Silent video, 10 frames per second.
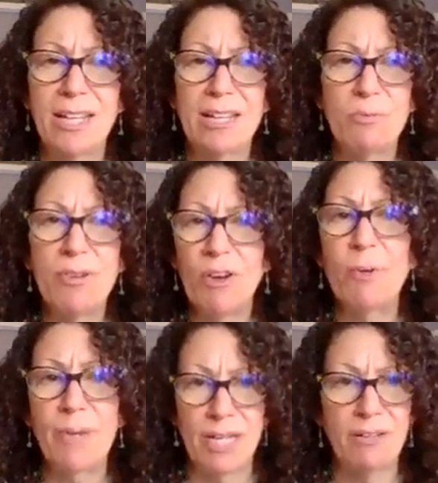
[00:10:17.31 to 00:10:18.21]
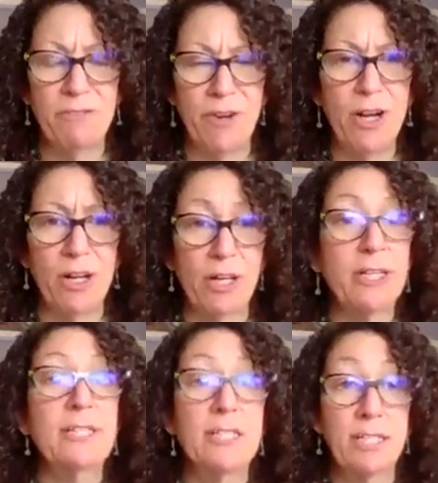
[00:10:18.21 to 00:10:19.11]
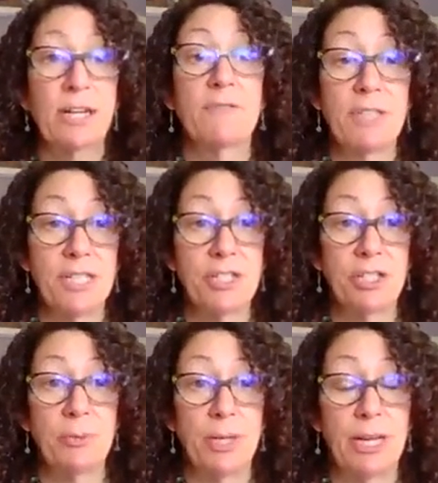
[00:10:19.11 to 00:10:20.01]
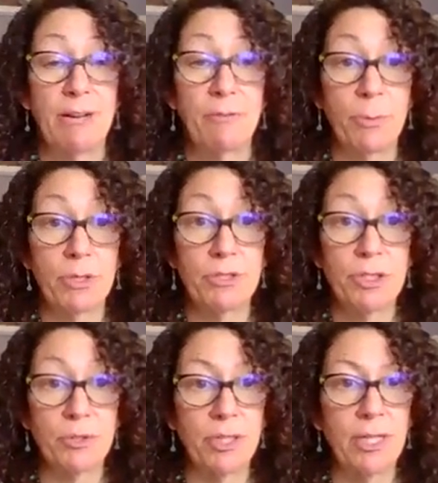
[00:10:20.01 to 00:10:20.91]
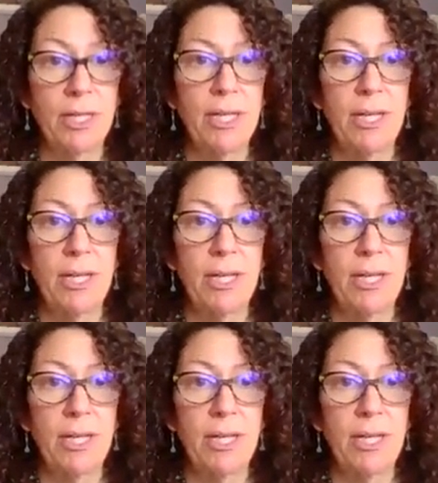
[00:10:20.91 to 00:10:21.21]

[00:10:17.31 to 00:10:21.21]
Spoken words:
Like we've all been in fog, and this is the conversation you would have with your children.